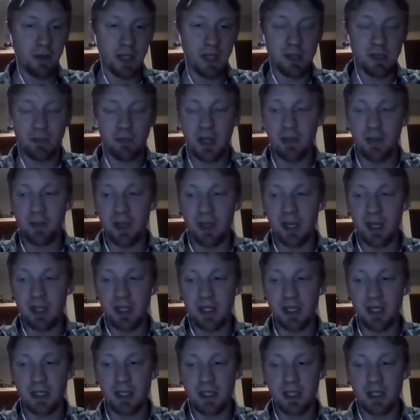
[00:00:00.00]
these might be
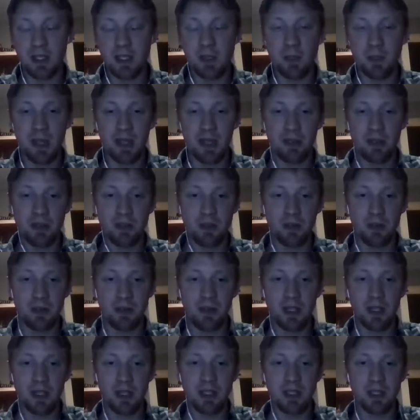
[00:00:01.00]
ideas to expand into a
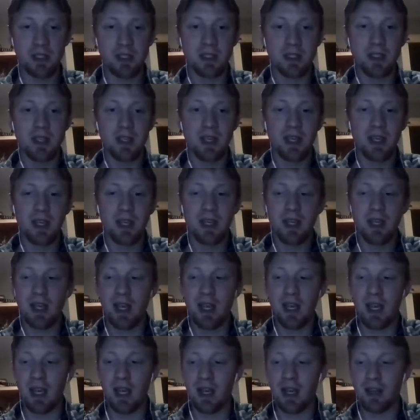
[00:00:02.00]
thesis.
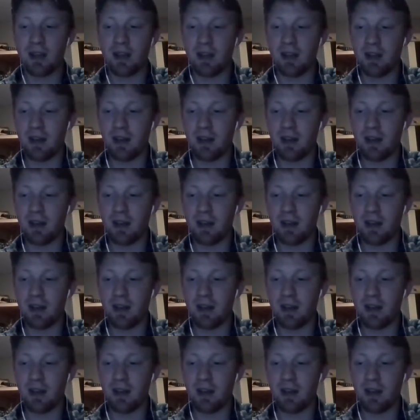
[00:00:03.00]
And